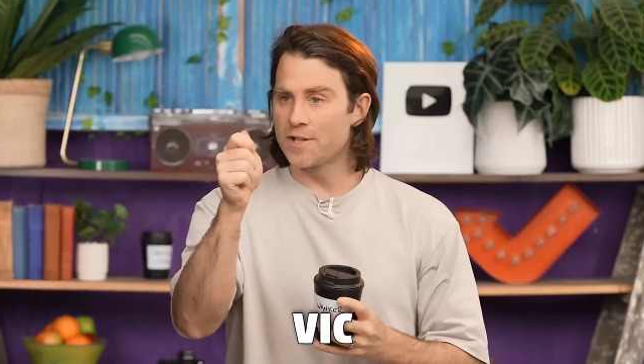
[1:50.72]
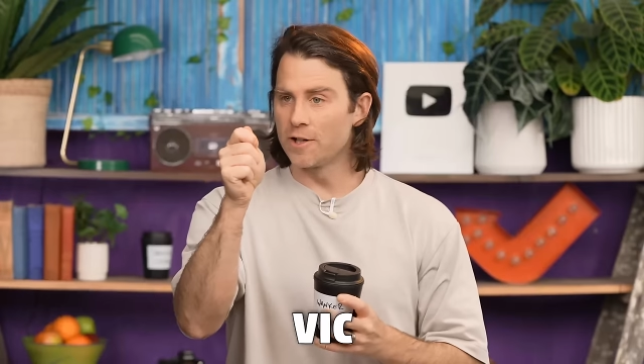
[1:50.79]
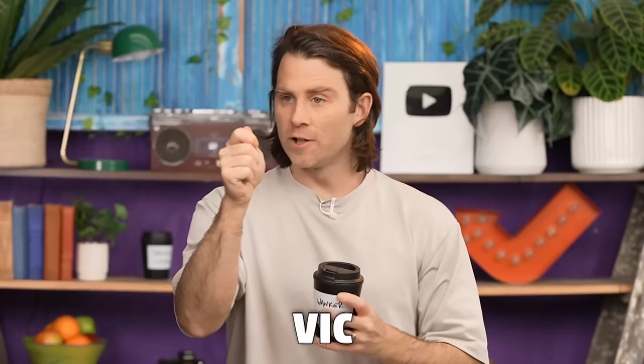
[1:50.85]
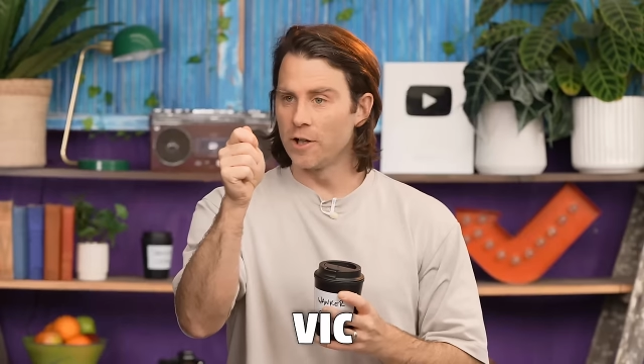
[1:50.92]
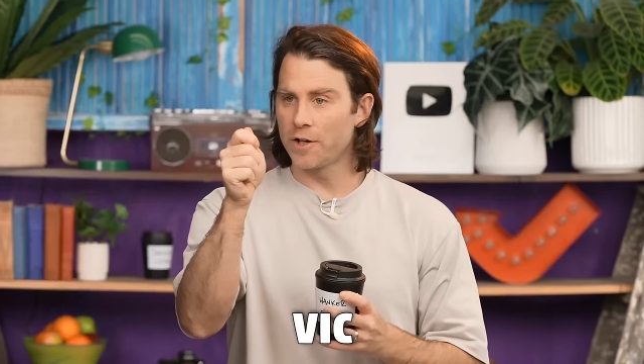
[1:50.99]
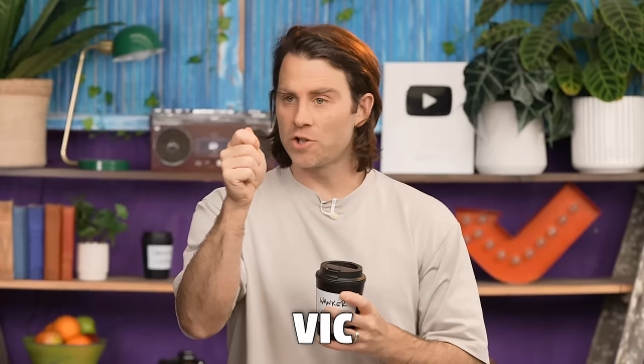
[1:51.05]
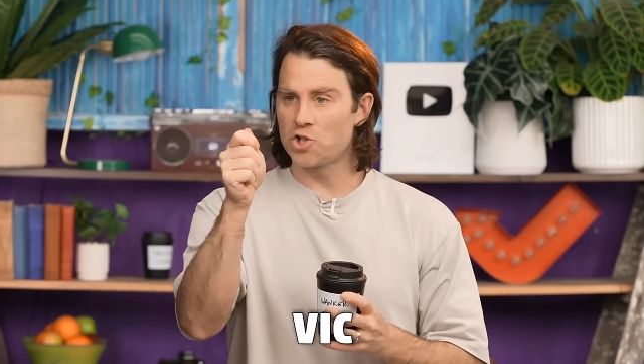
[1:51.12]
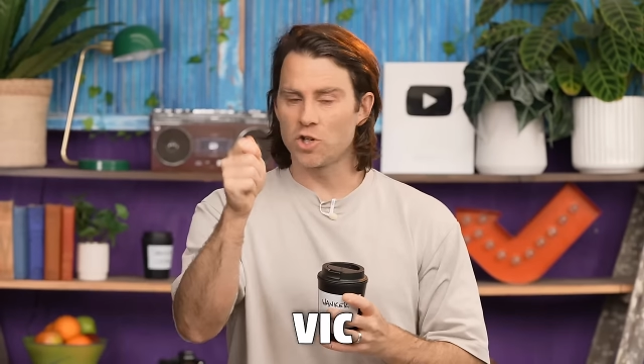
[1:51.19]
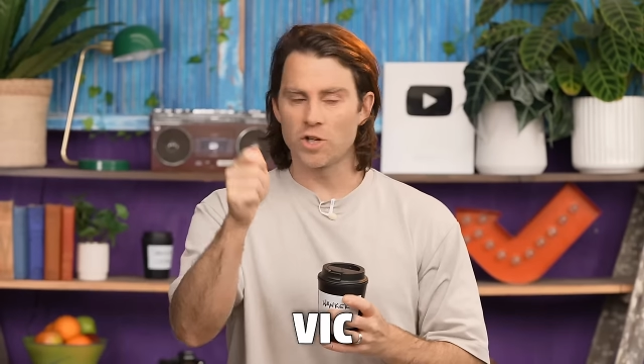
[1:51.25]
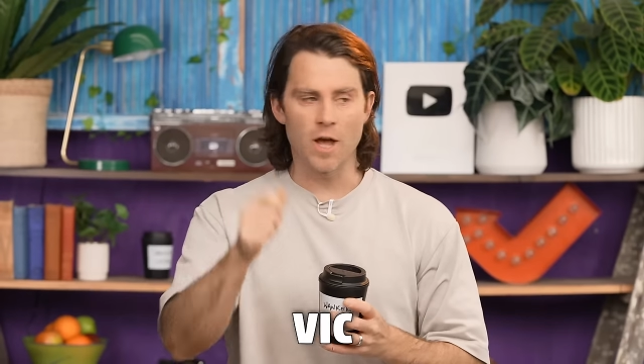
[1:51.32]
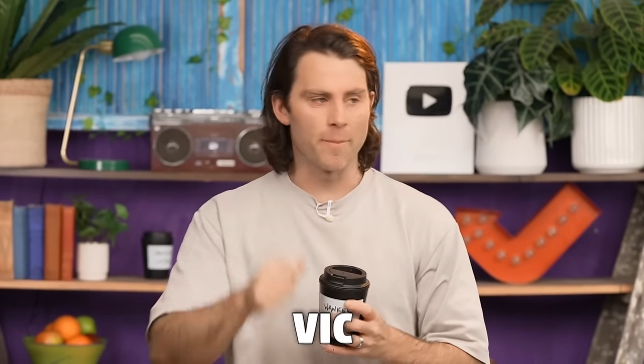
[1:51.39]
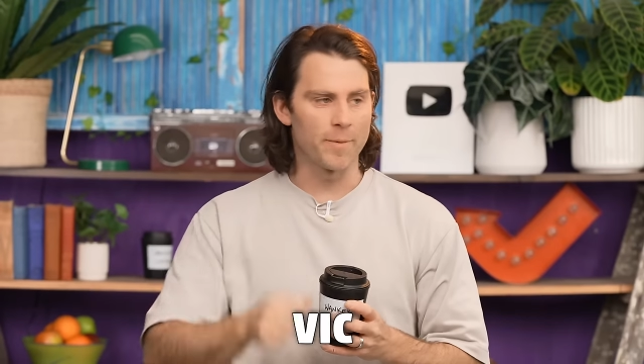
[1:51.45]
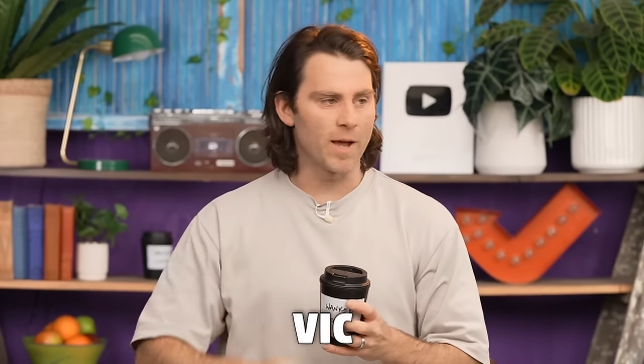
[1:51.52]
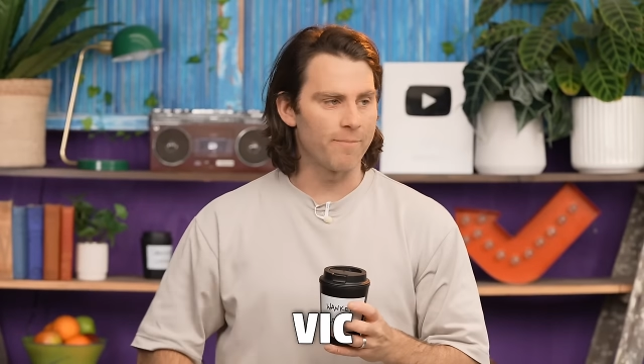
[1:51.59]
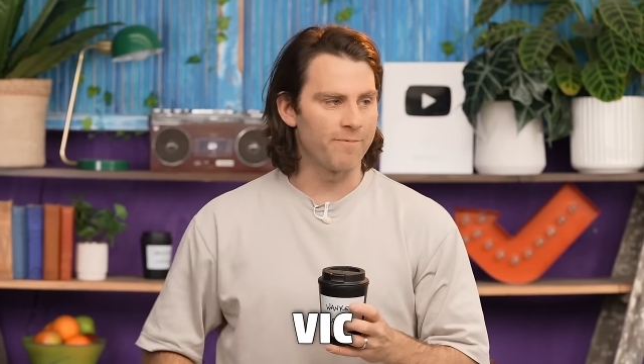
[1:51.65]
an election
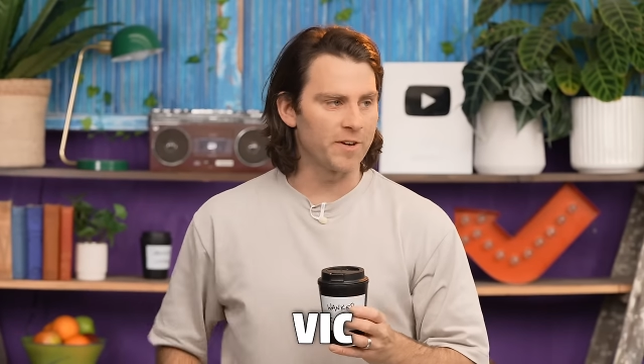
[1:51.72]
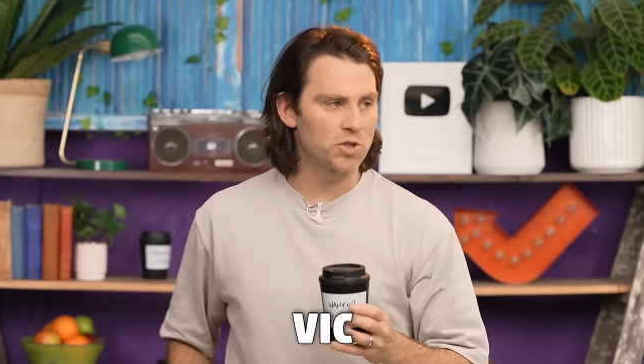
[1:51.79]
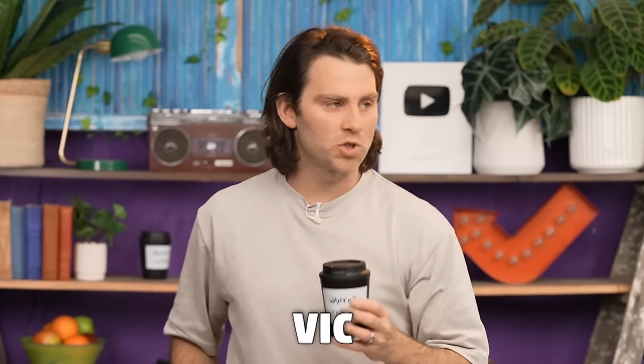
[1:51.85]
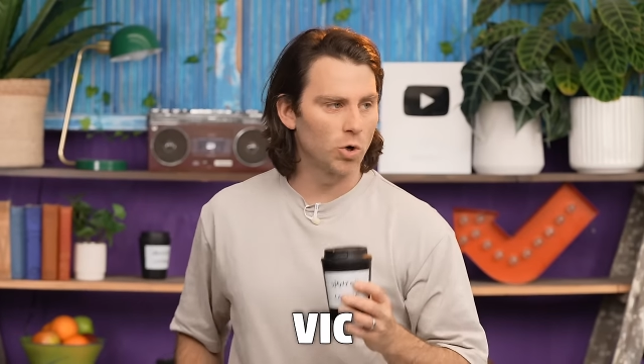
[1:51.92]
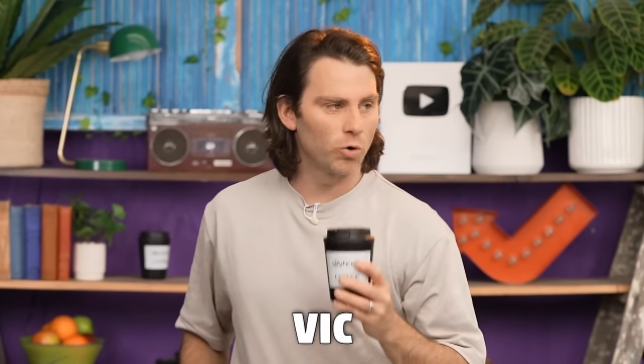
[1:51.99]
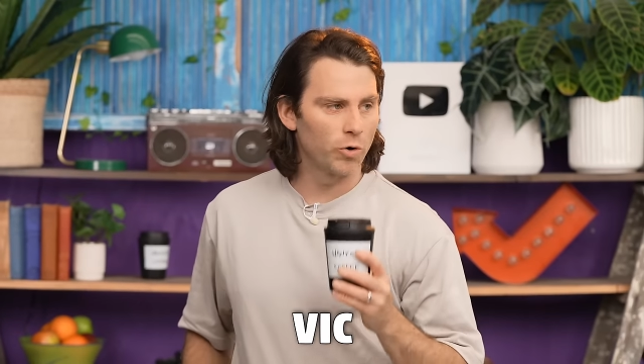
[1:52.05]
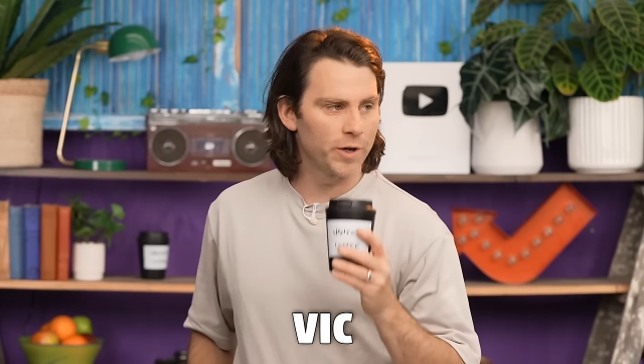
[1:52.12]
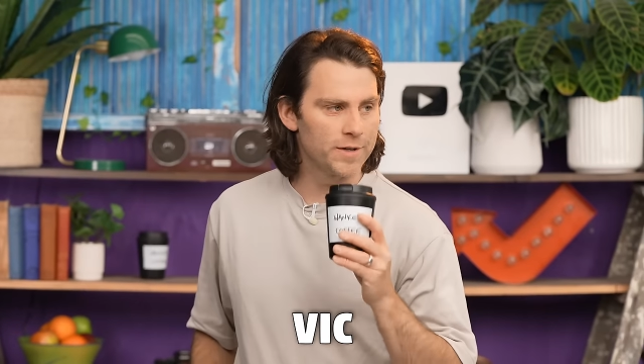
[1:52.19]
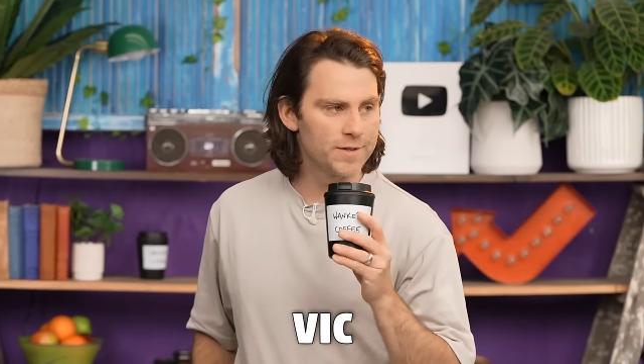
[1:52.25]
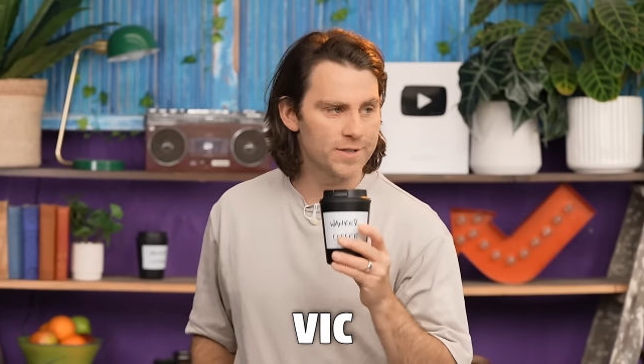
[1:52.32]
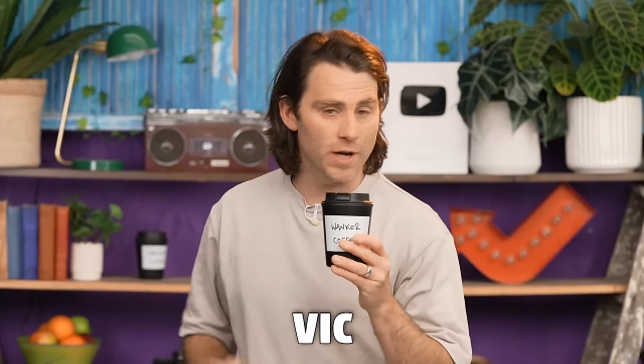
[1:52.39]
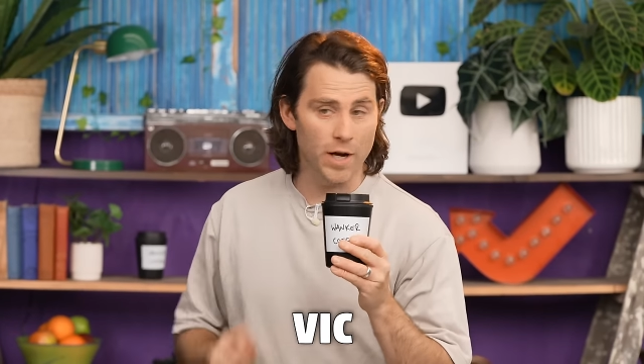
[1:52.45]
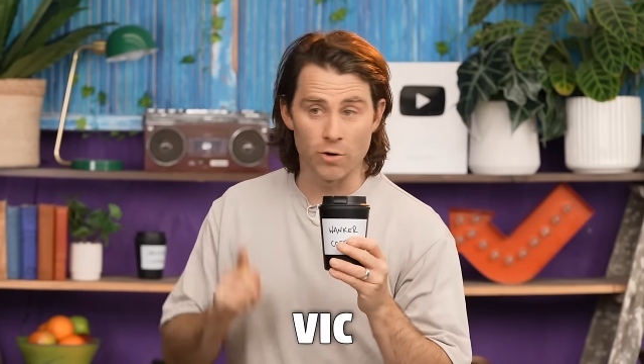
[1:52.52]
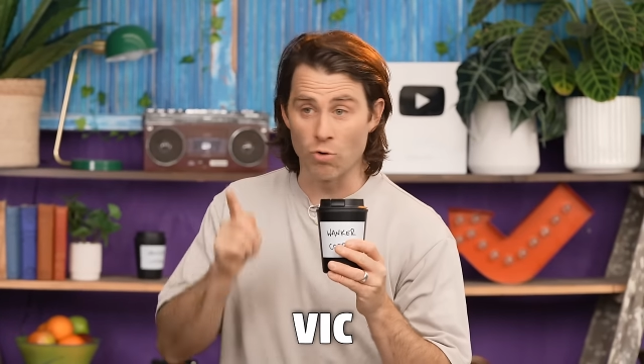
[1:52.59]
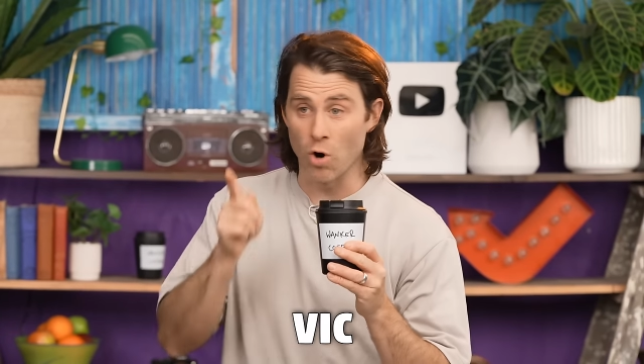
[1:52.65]
coming up, Victorians.
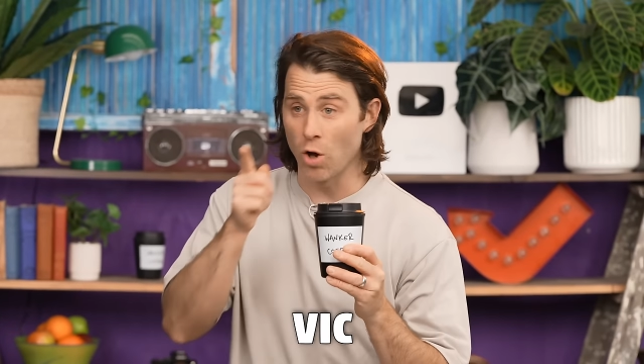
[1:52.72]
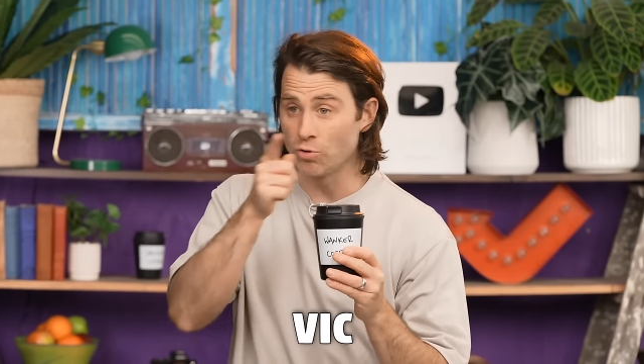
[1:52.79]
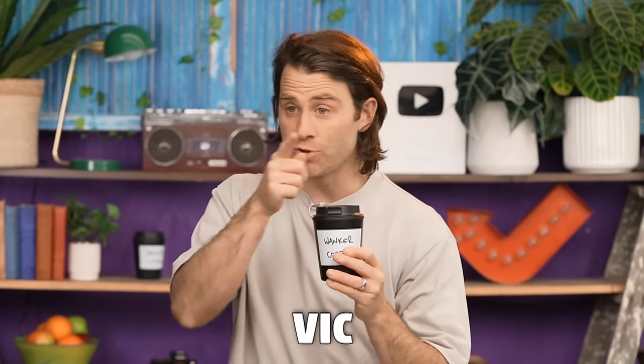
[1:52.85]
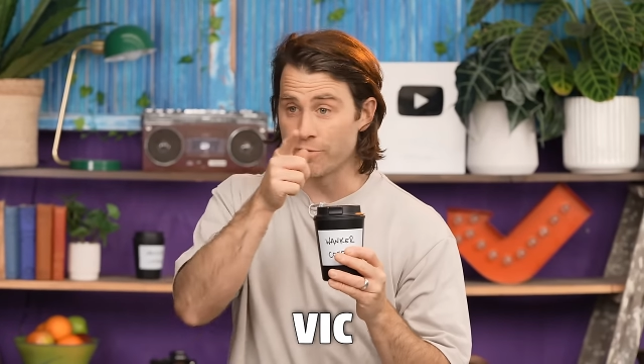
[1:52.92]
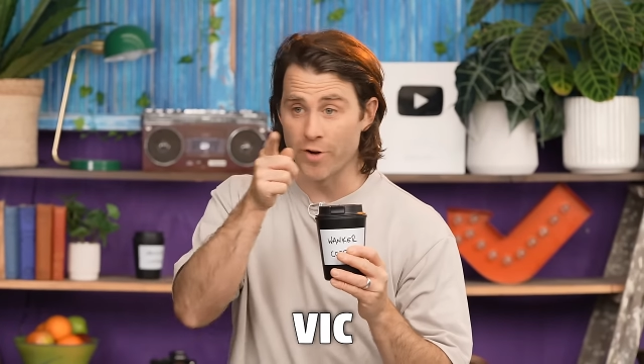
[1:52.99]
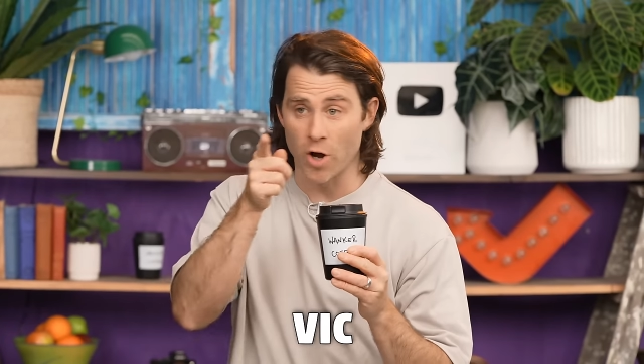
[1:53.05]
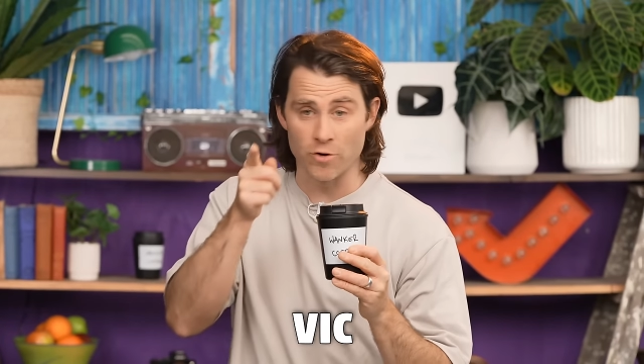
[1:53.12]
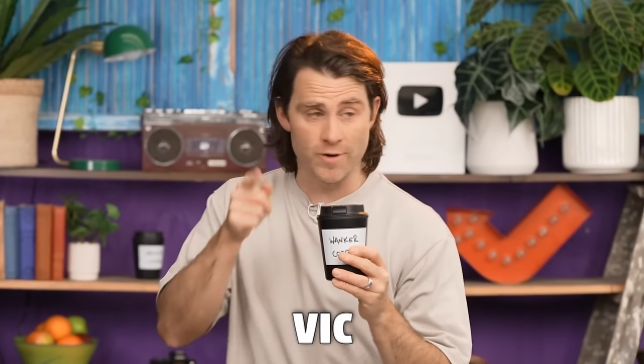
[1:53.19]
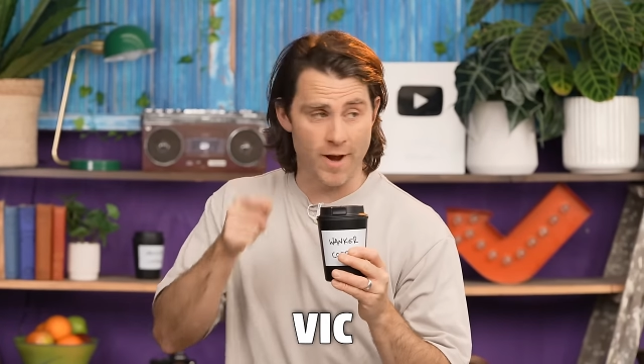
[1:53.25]
Enroll to vote